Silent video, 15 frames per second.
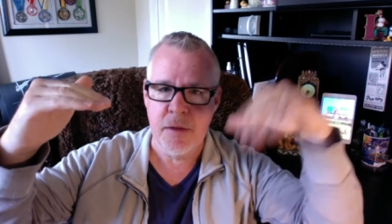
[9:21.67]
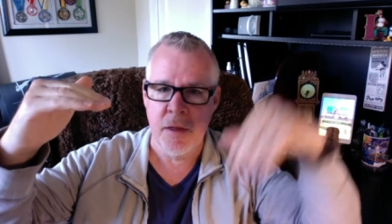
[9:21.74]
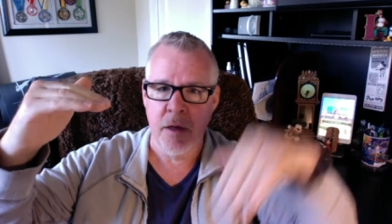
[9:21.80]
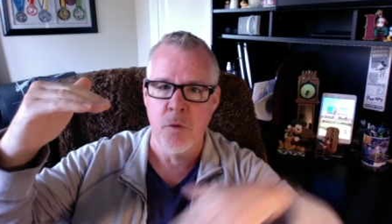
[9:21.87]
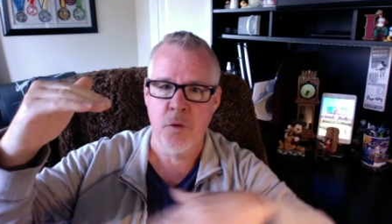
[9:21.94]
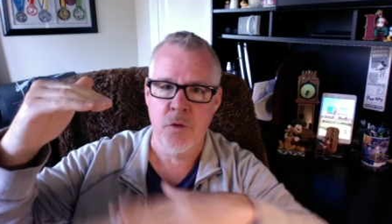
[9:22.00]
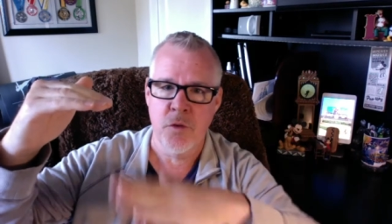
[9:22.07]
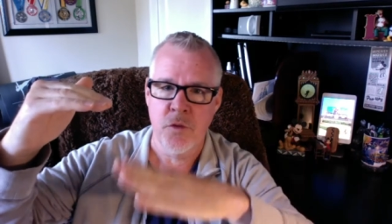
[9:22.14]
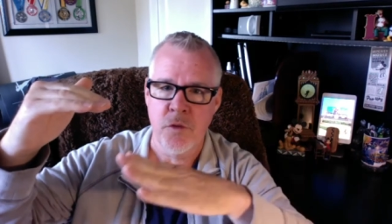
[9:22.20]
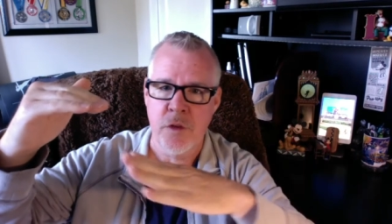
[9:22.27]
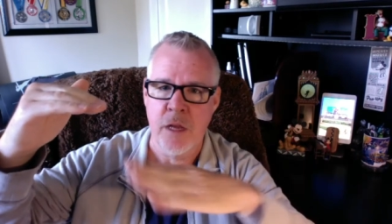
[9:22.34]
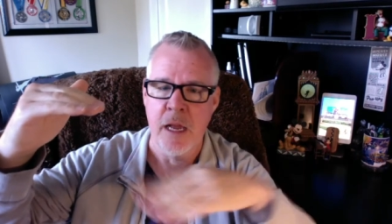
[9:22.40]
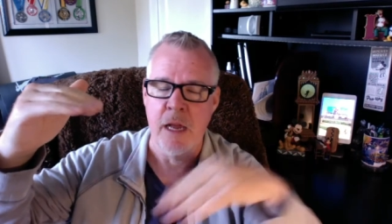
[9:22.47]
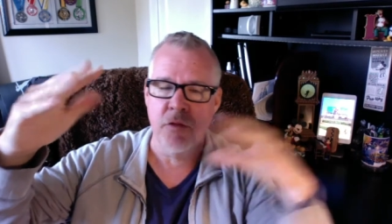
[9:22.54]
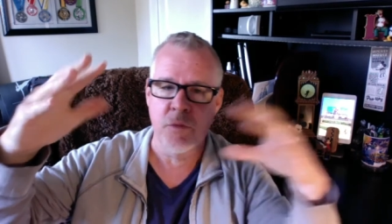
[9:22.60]
Of course, there's a
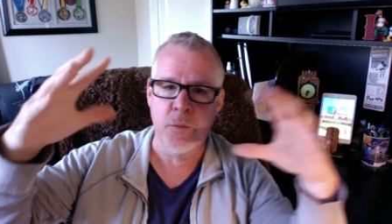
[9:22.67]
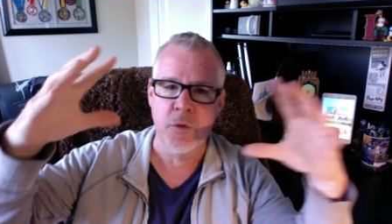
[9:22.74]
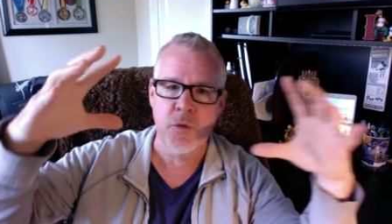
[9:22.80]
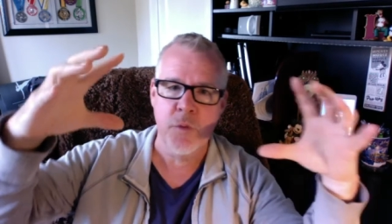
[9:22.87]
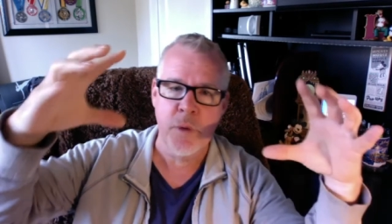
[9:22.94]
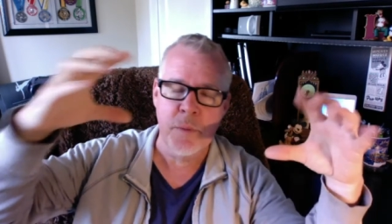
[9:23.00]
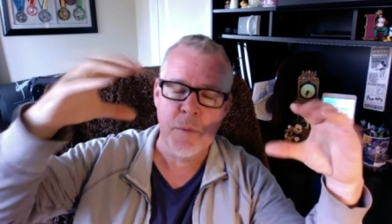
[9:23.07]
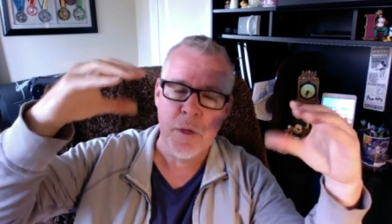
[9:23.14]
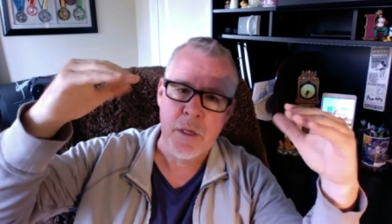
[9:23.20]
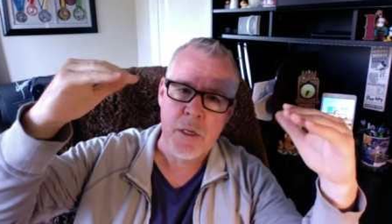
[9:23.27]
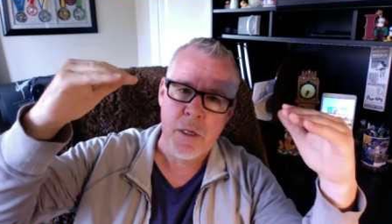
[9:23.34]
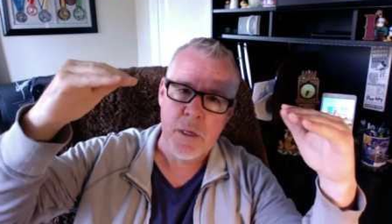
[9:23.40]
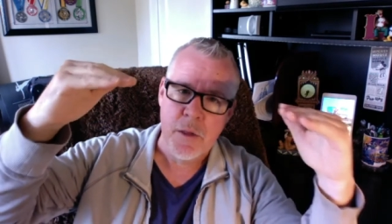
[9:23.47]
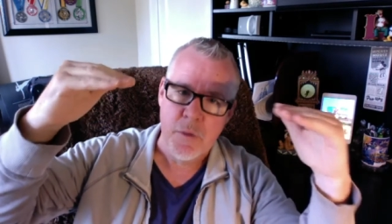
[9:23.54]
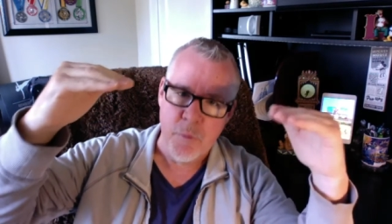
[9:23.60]
gouge in between, but
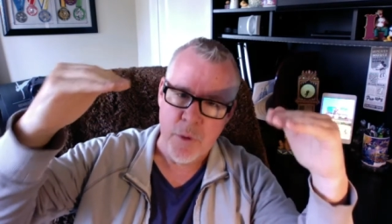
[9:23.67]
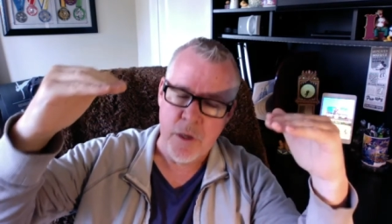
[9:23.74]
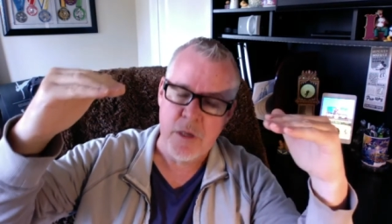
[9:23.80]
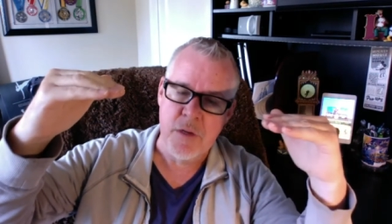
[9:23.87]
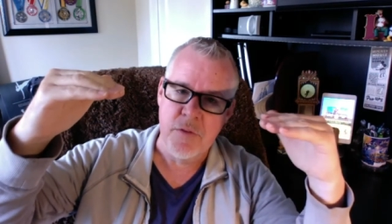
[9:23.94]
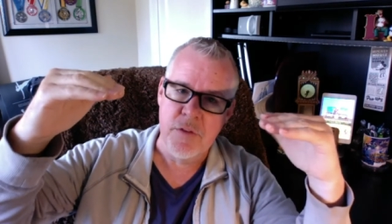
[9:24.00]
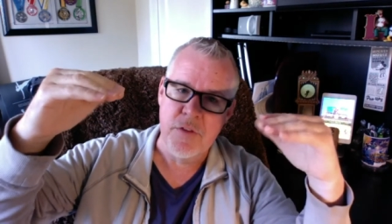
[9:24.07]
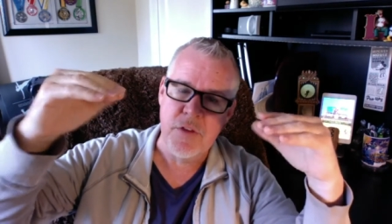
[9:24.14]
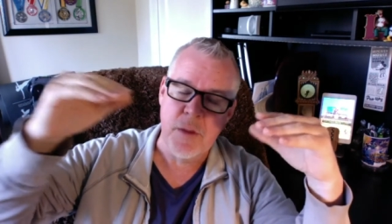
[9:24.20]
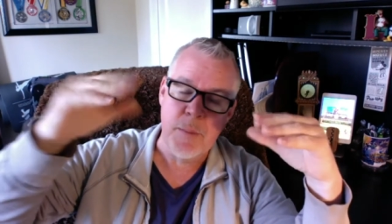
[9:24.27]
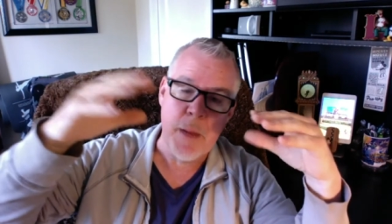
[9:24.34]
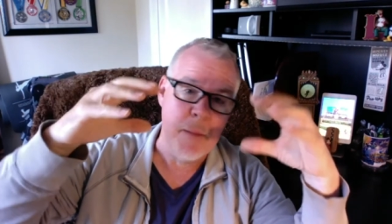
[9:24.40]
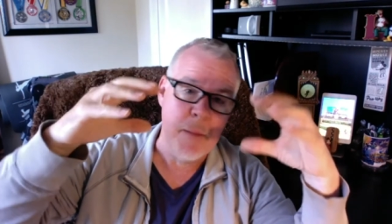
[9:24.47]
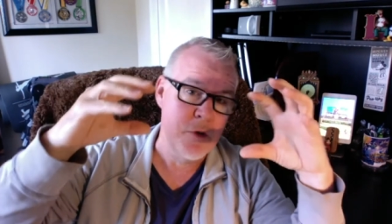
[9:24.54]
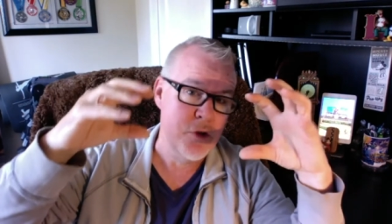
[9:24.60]
relatively the same
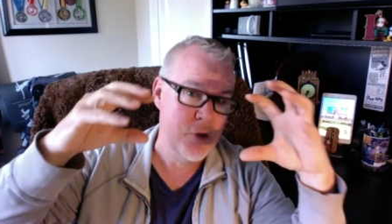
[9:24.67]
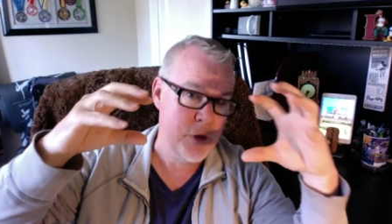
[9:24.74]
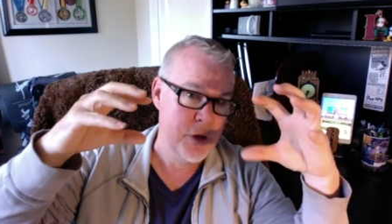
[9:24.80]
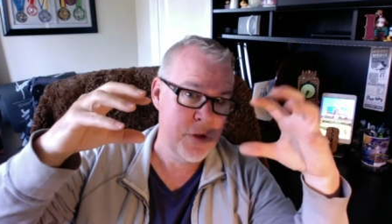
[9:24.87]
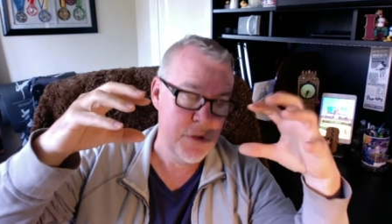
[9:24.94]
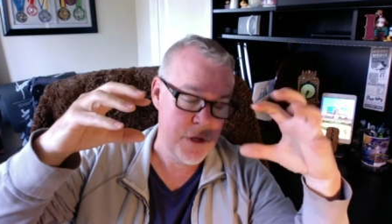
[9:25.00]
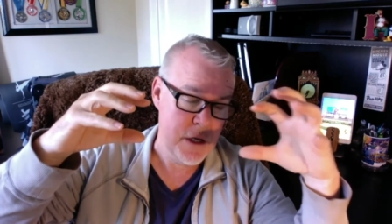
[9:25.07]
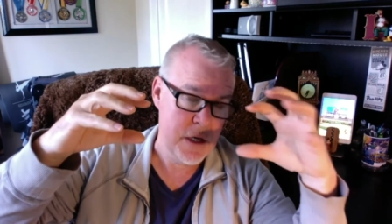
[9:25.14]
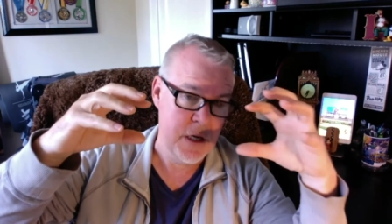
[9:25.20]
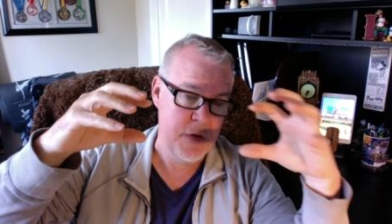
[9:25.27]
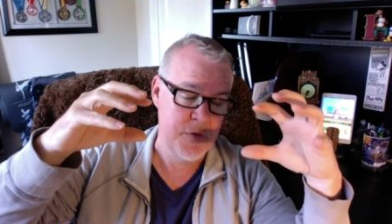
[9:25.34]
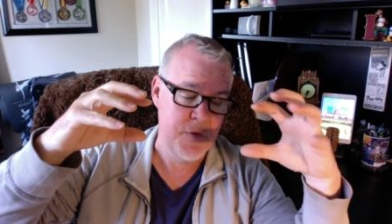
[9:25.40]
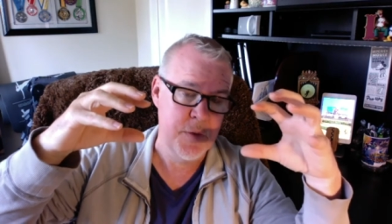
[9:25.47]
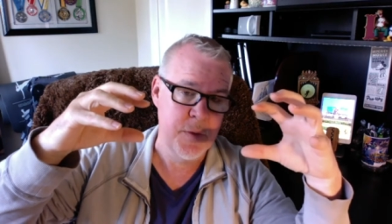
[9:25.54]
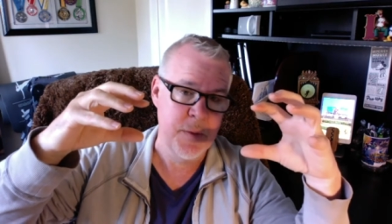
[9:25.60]
height. But you could see
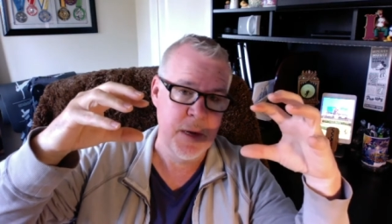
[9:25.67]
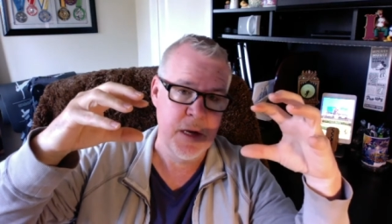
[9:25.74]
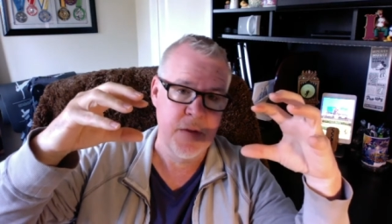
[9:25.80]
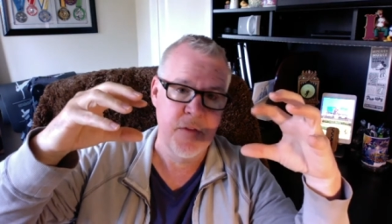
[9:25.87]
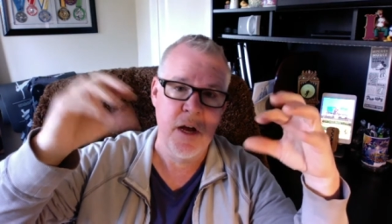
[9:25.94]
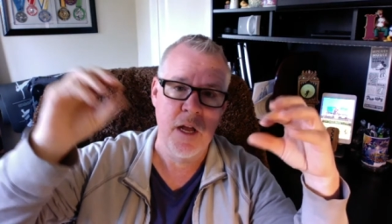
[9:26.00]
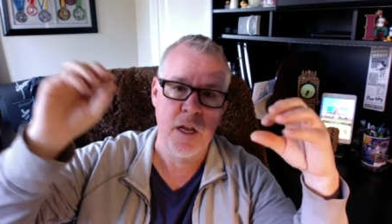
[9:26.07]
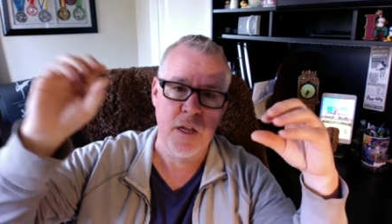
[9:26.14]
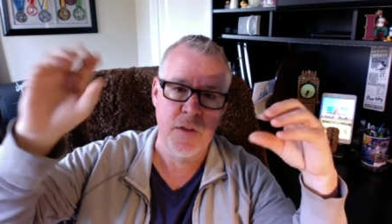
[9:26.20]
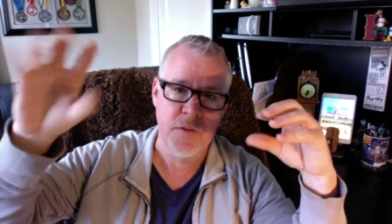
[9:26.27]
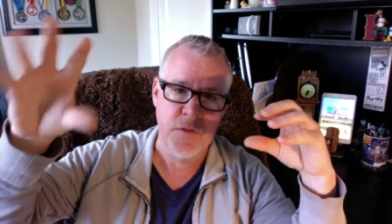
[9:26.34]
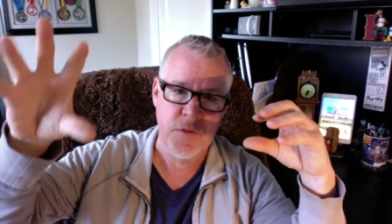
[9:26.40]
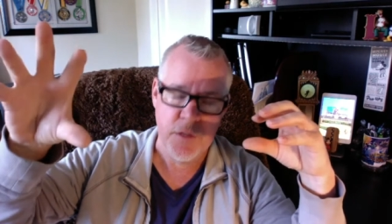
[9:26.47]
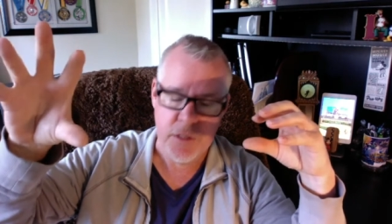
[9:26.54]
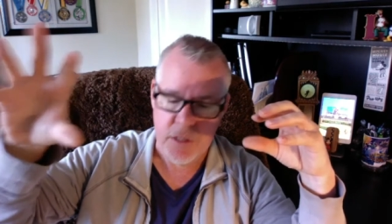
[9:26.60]
from the Mount of
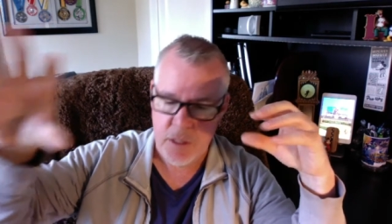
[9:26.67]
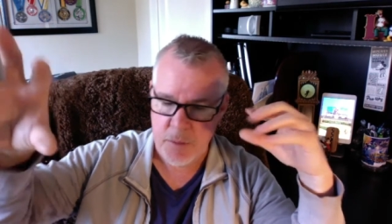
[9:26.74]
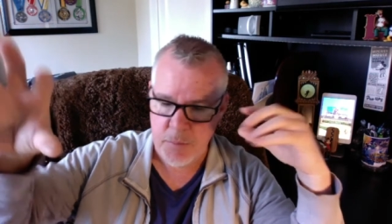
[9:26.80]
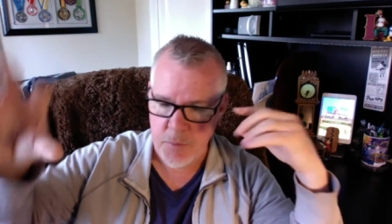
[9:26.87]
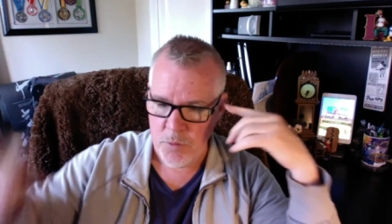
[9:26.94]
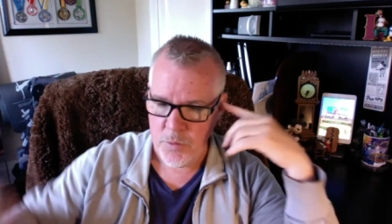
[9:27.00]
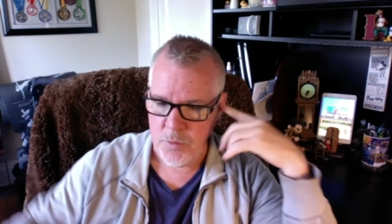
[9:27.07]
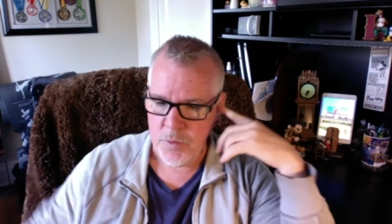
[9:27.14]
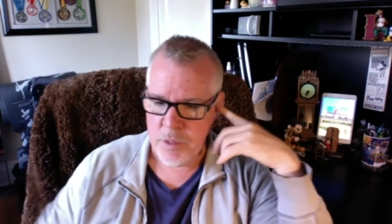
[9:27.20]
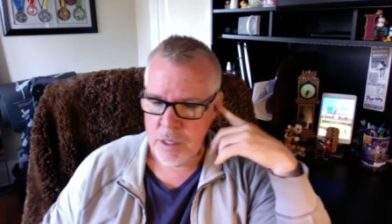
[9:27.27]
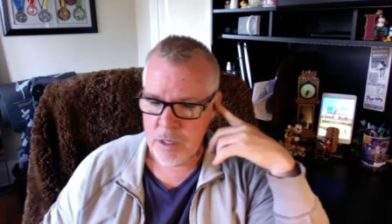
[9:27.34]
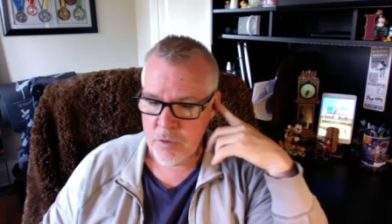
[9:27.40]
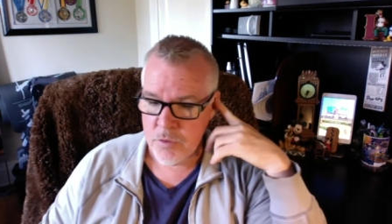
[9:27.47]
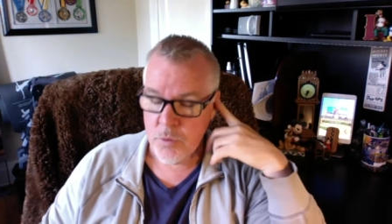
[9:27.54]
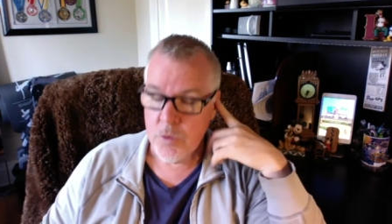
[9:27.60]
Olives the temple
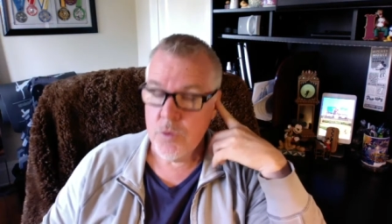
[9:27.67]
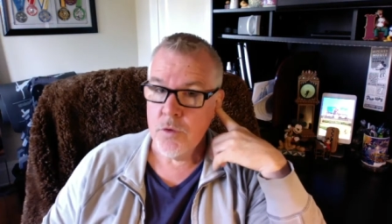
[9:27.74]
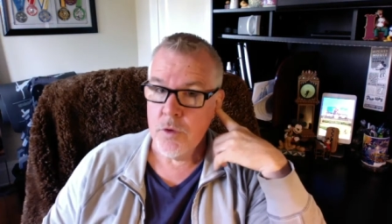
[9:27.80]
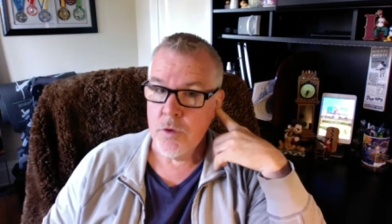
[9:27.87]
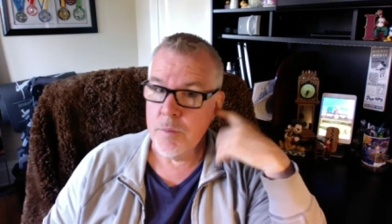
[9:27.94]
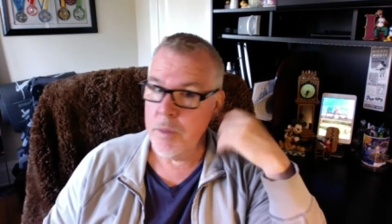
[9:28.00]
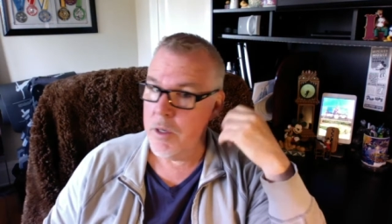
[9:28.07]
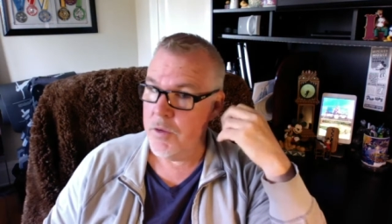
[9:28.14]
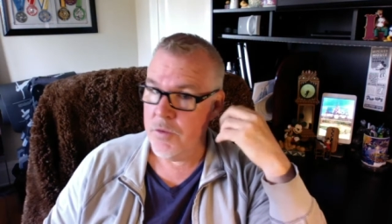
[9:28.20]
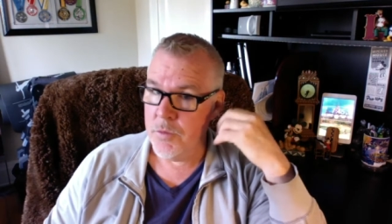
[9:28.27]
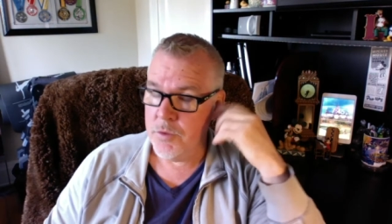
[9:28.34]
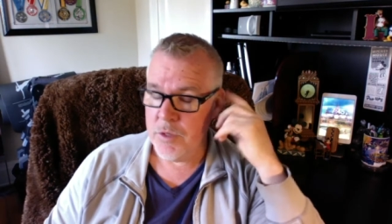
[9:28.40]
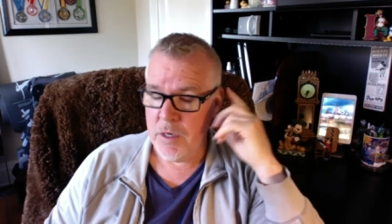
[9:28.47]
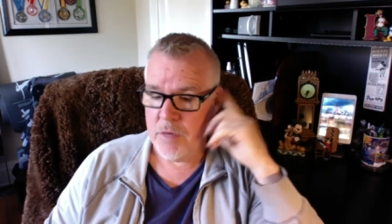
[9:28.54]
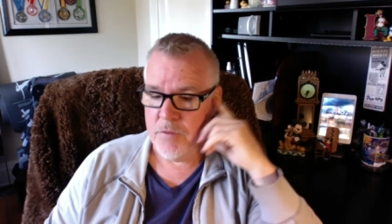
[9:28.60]
in Jerusalem because it
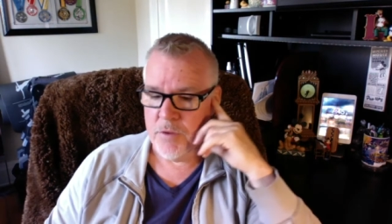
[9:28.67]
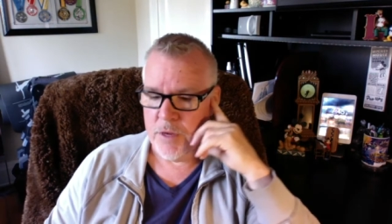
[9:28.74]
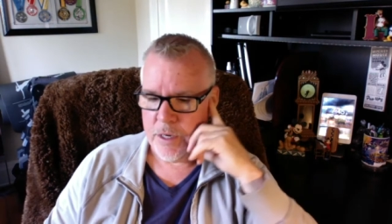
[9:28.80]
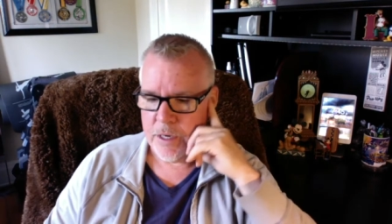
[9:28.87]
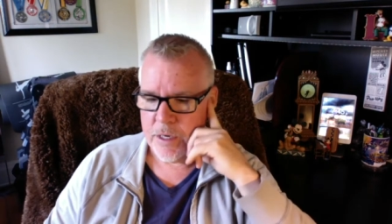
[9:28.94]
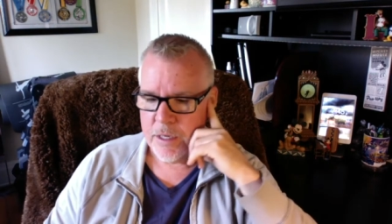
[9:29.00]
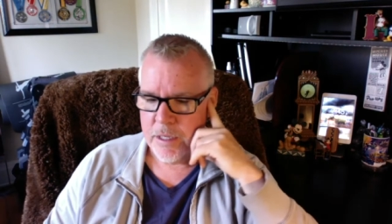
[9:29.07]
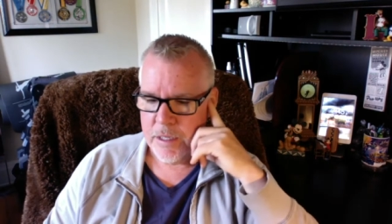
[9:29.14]
was elevated.